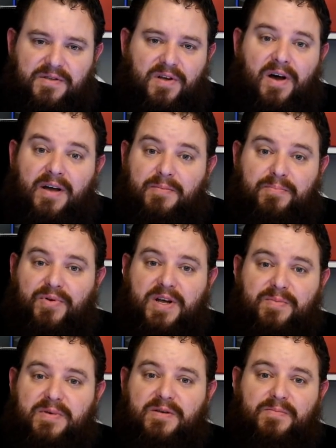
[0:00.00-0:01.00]
like
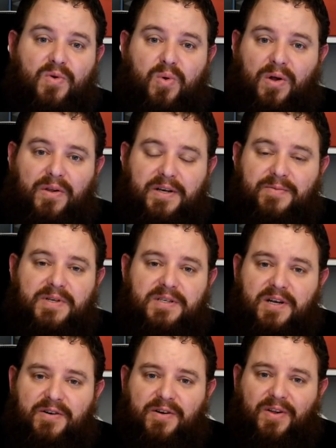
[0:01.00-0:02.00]
premium quality
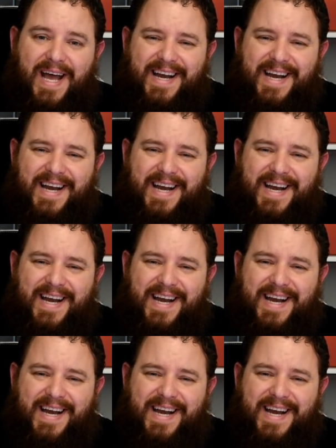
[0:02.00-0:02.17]
material,